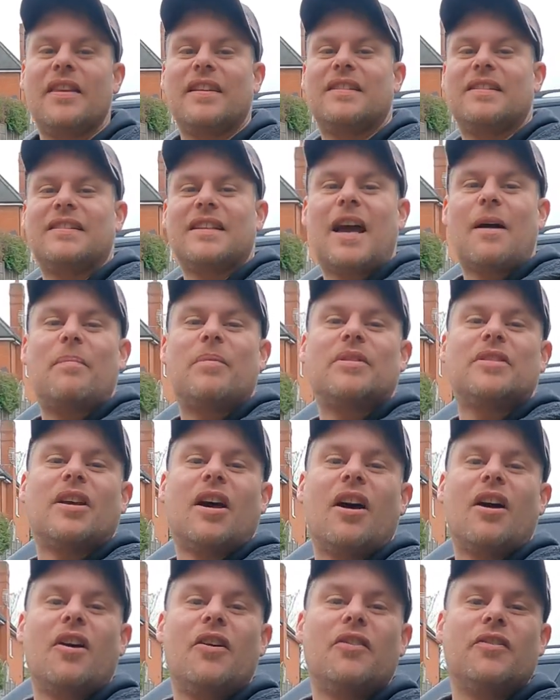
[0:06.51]
This is
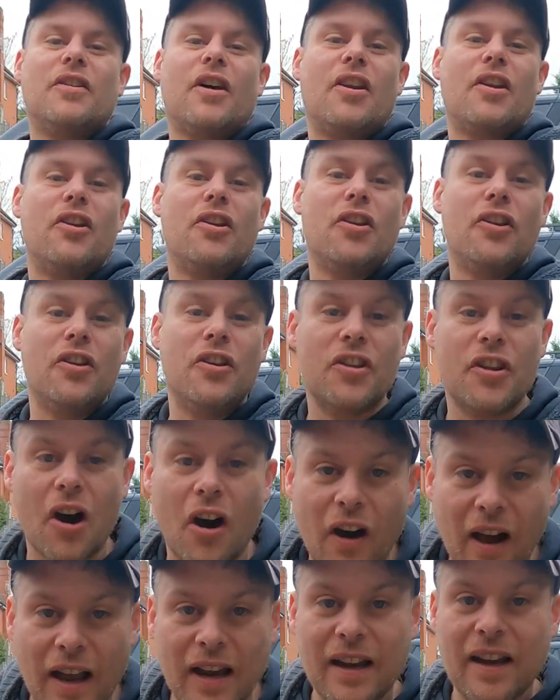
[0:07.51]
episode
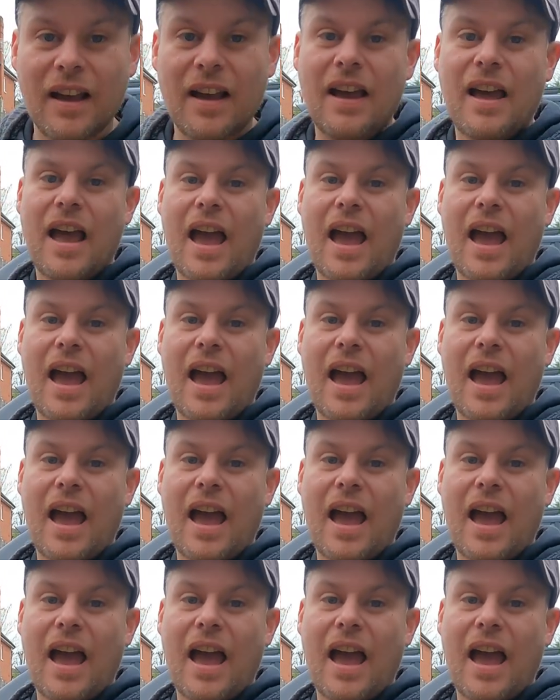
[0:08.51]
9,